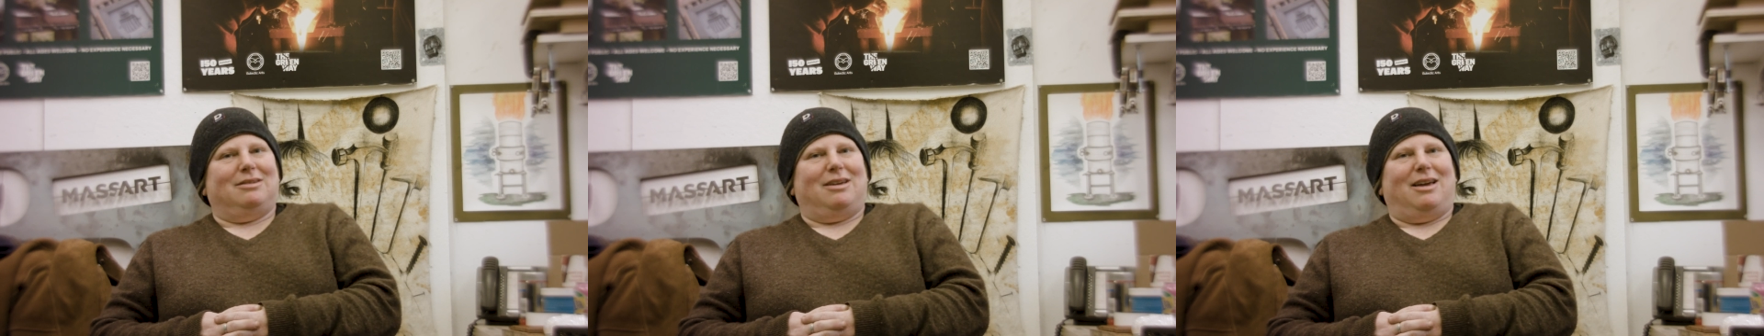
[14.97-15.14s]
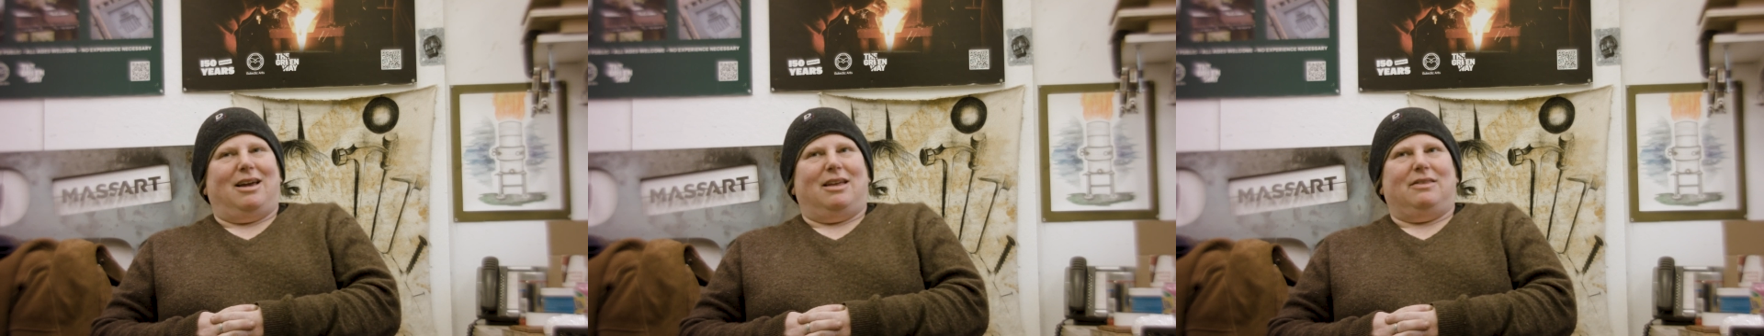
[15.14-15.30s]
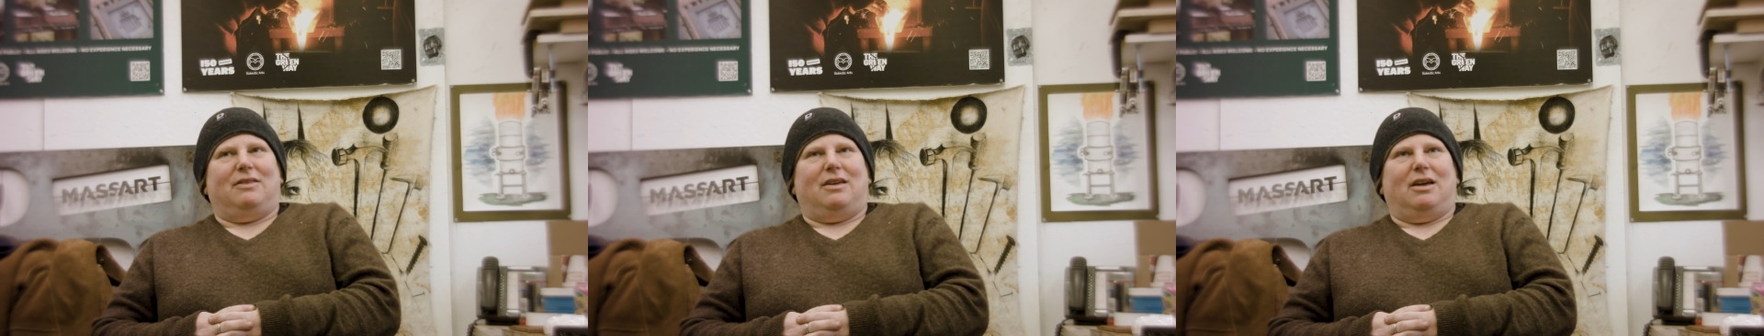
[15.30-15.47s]

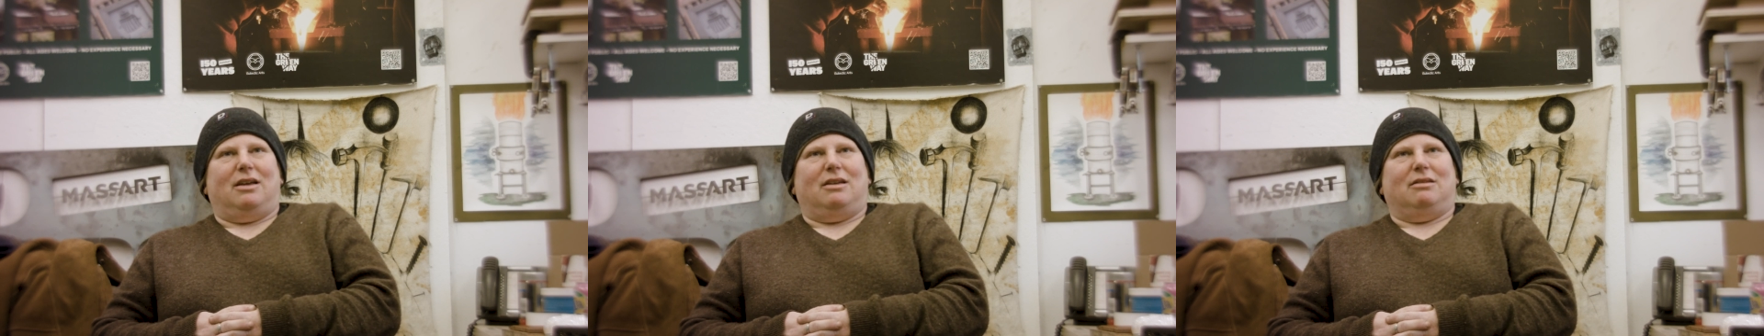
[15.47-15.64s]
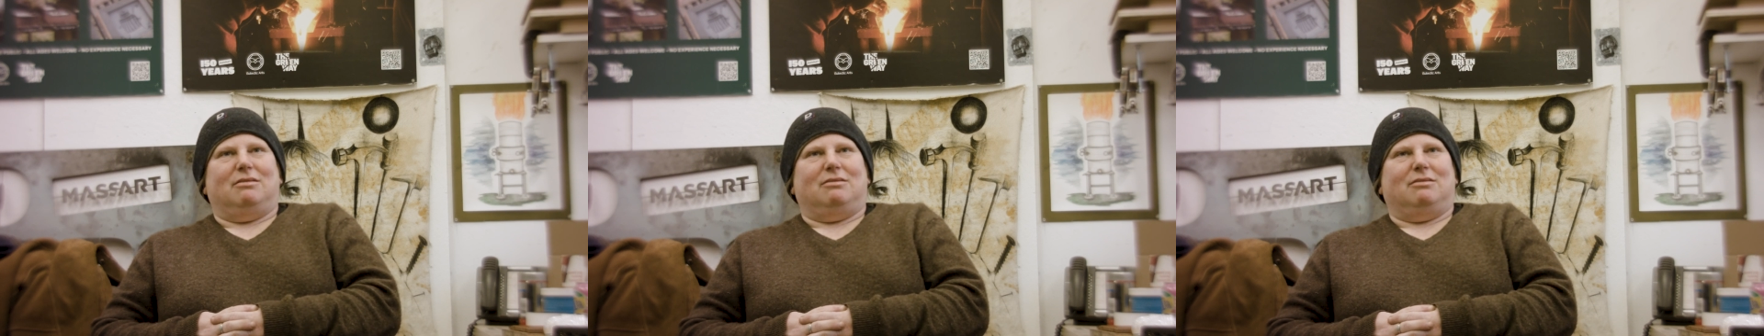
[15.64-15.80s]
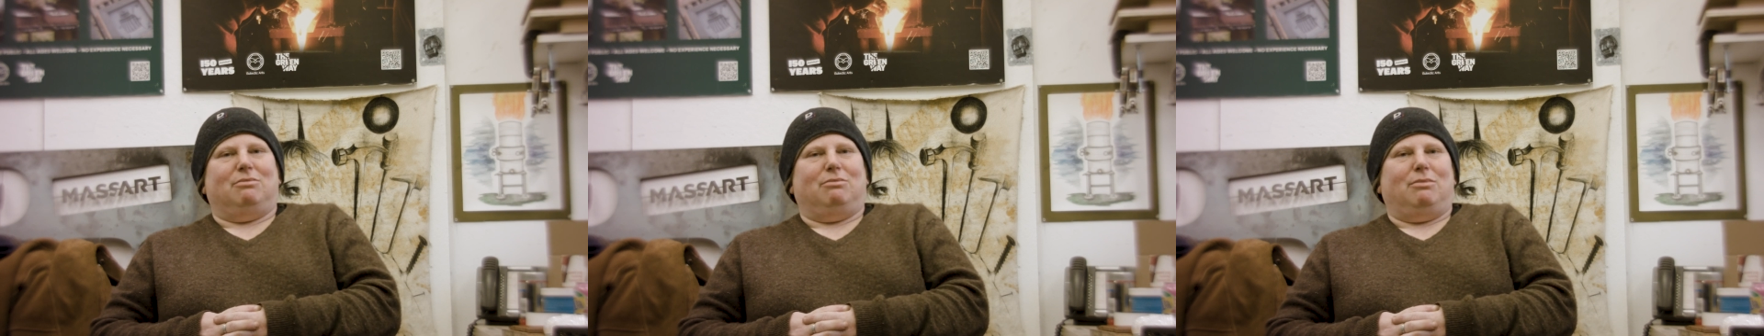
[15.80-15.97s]
and
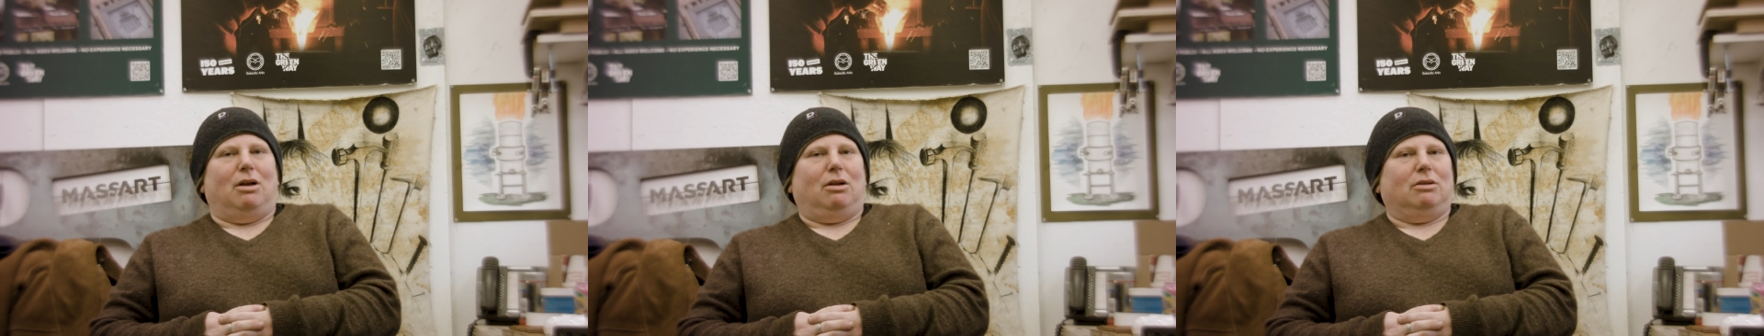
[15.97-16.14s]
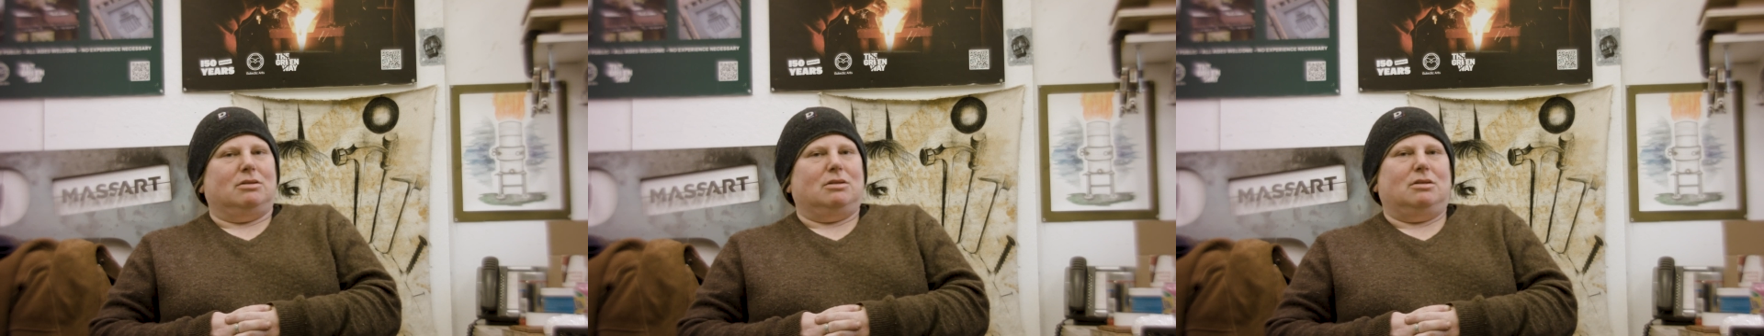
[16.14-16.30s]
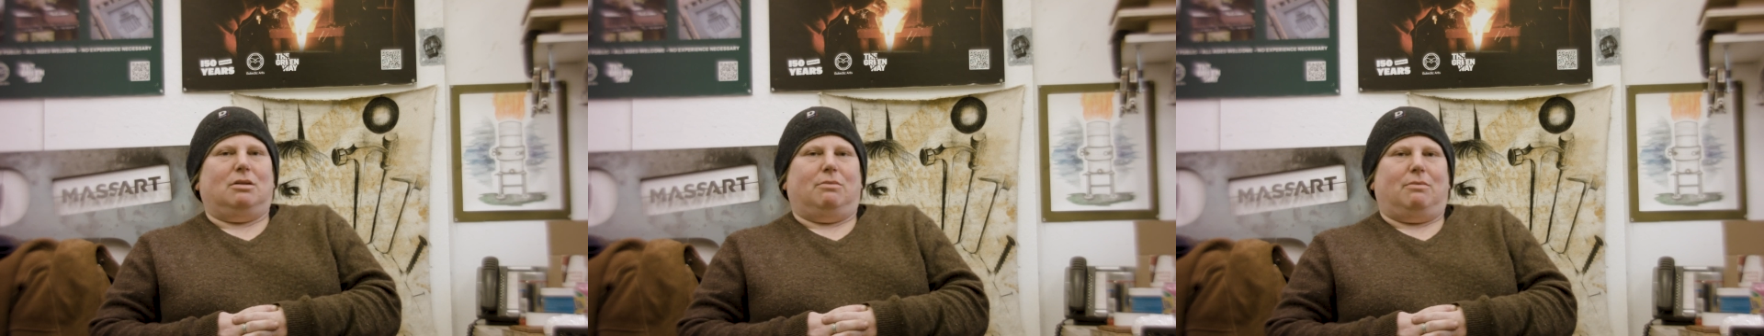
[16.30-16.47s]
then
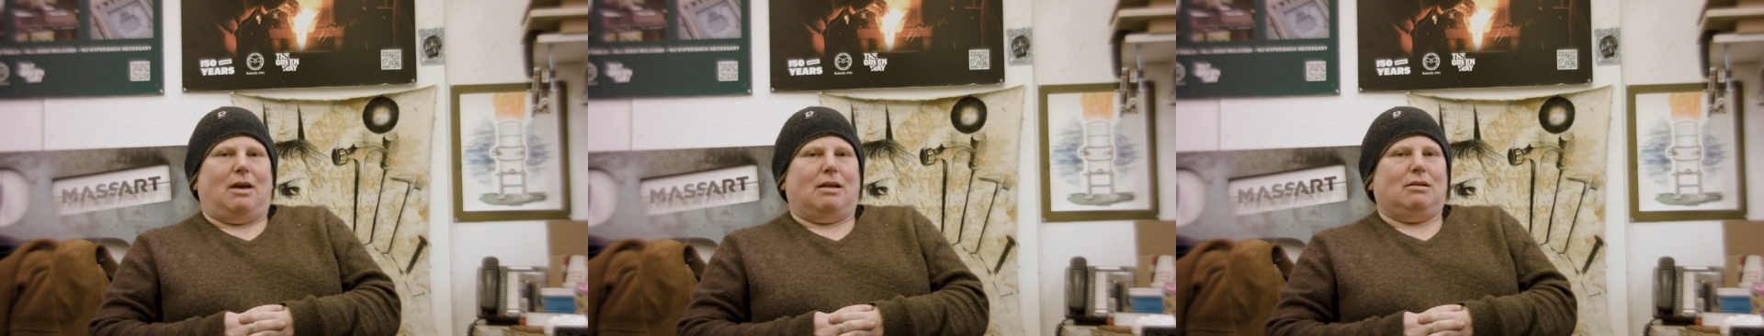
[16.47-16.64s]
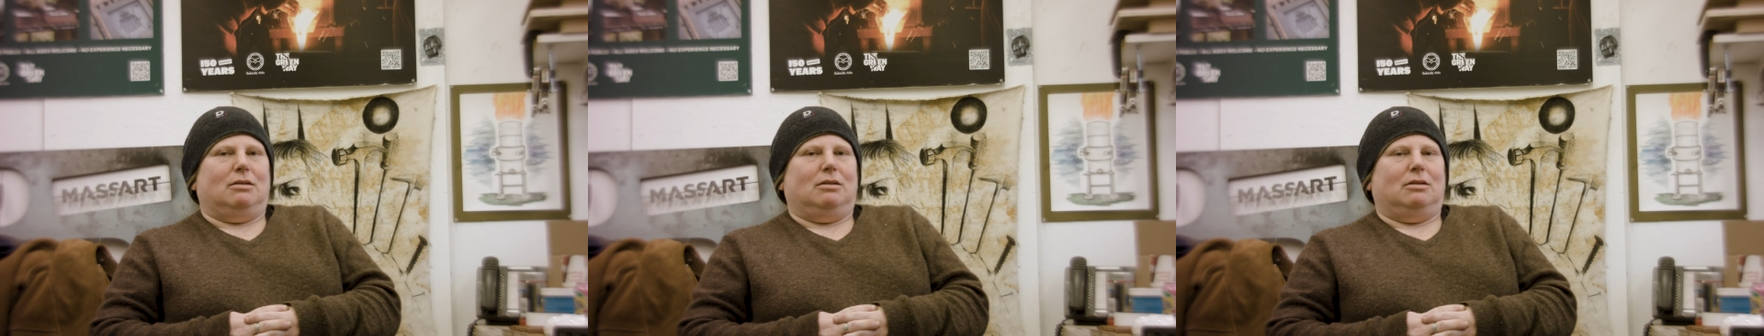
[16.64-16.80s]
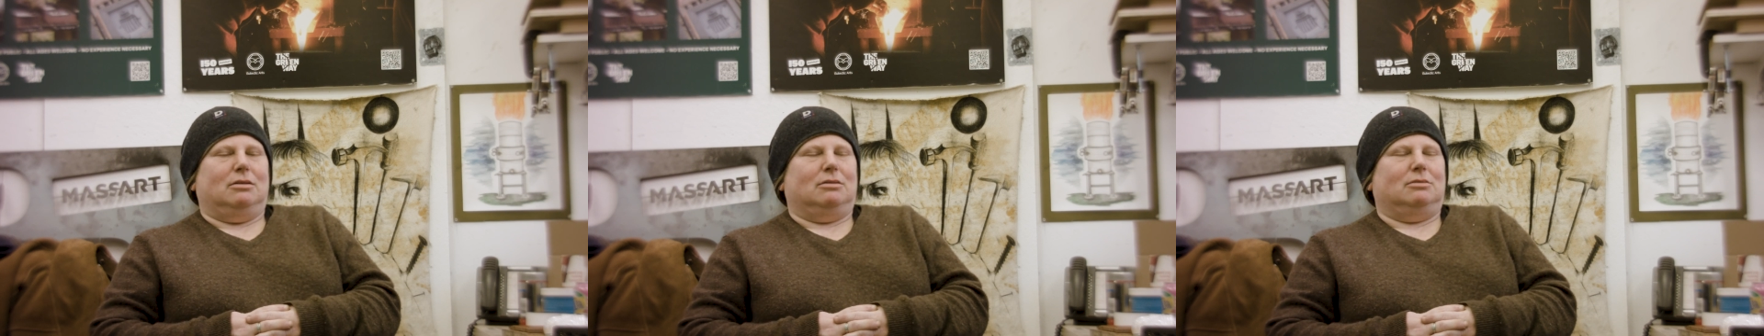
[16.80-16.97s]
melt the
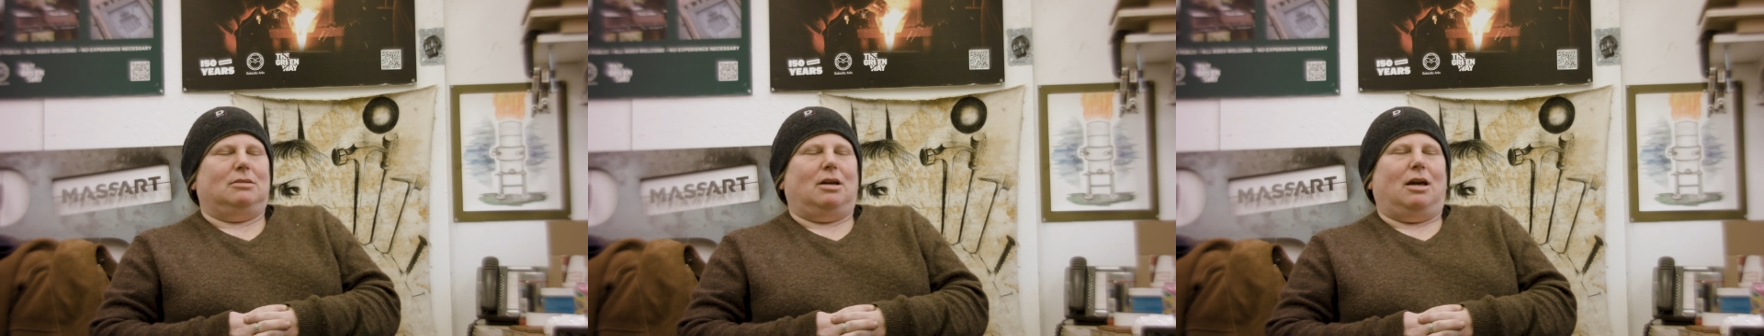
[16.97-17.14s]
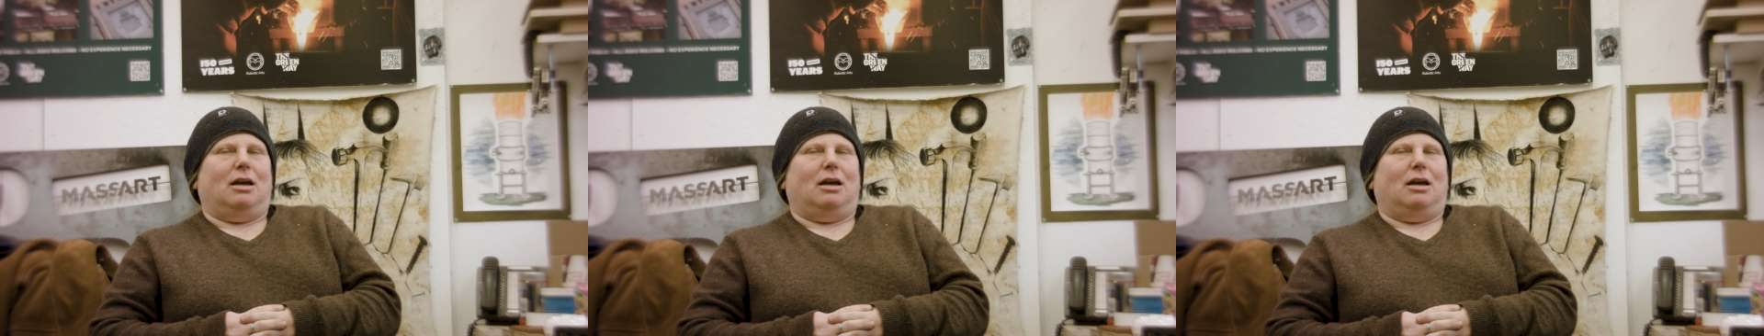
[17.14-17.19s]
metal